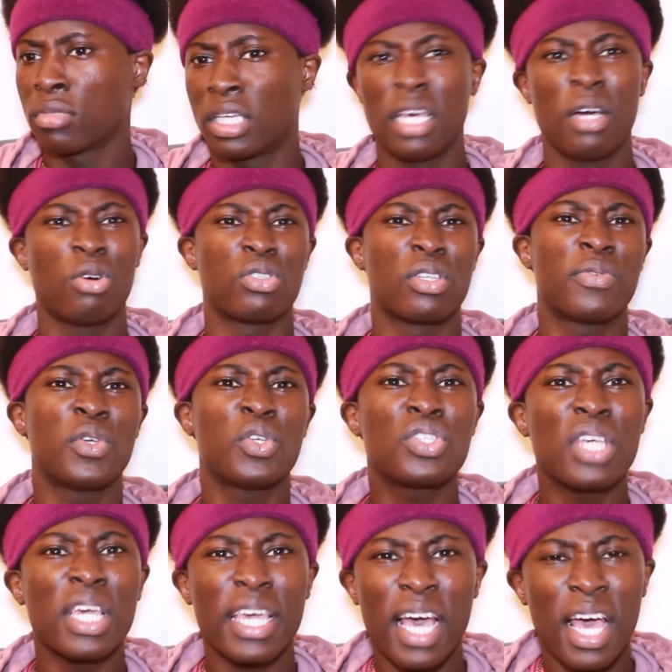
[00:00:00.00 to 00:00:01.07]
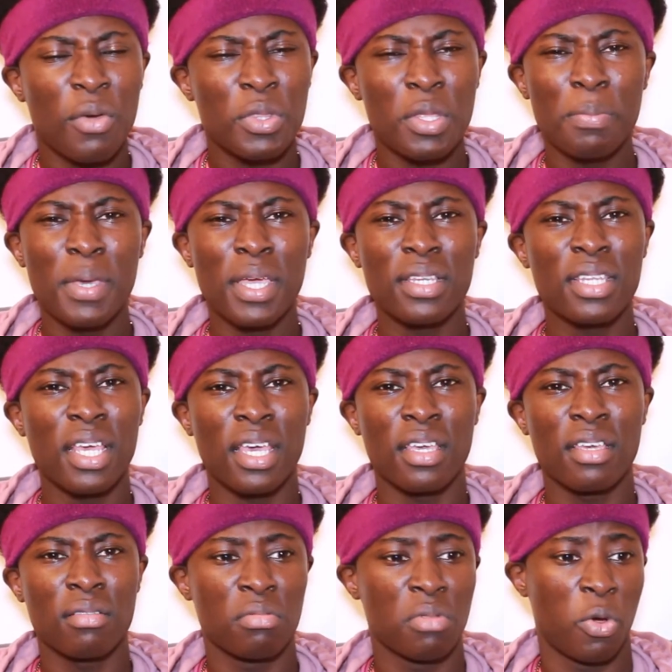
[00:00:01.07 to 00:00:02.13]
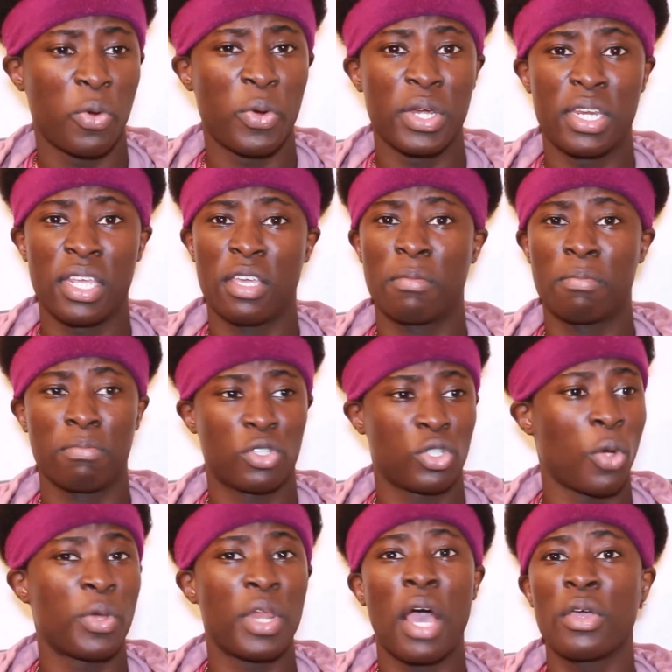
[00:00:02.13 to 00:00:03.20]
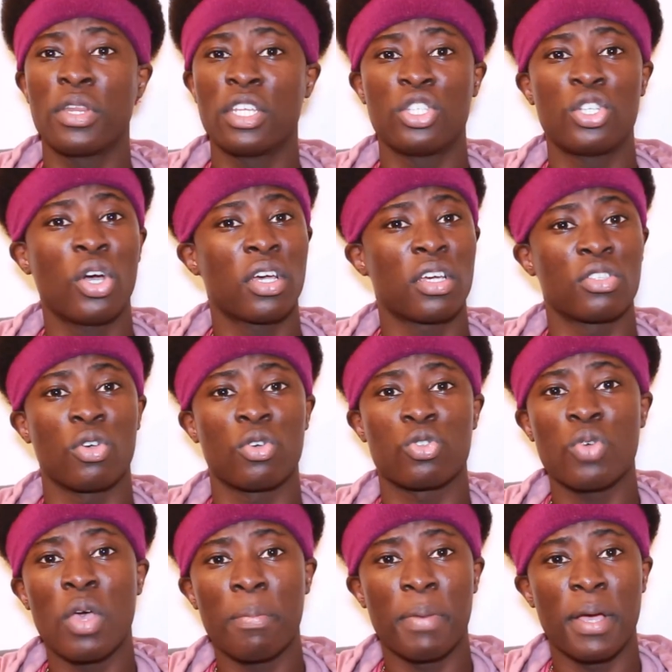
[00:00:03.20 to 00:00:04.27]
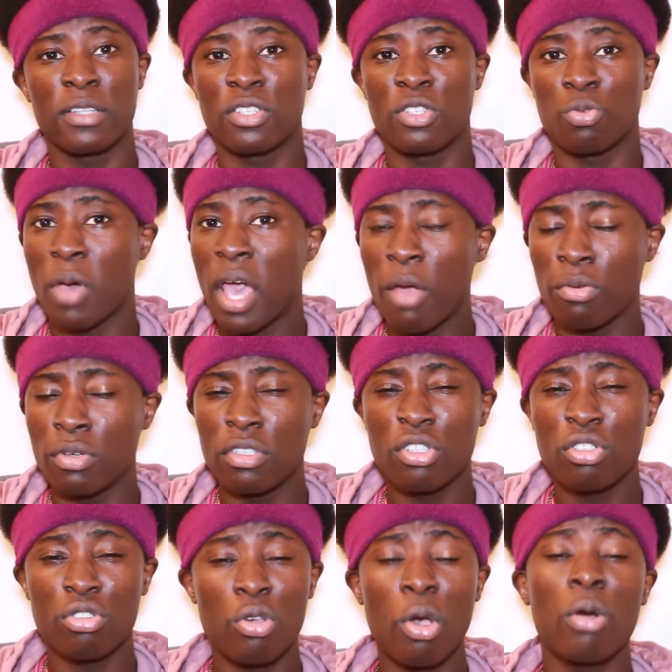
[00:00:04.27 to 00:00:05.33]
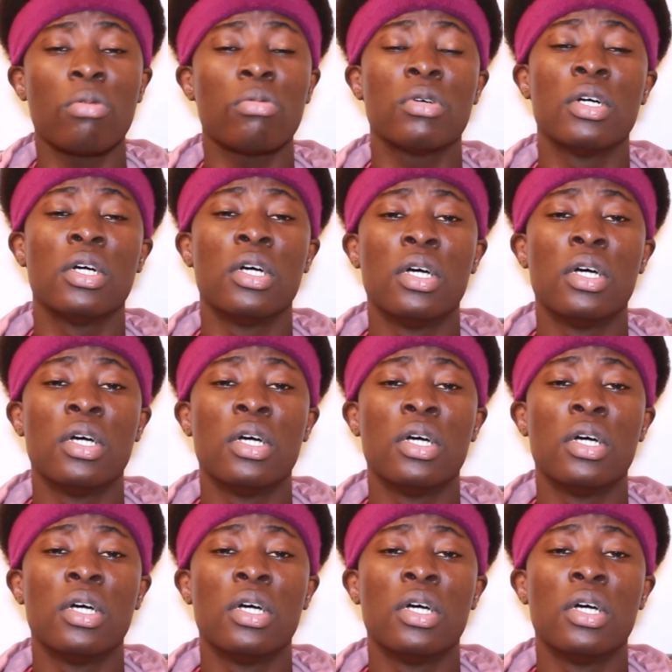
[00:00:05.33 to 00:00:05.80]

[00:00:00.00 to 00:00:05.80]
Girls, if you see a guy with a big dick or a dick showing out in the joggers or sweatpants he's wearing, just go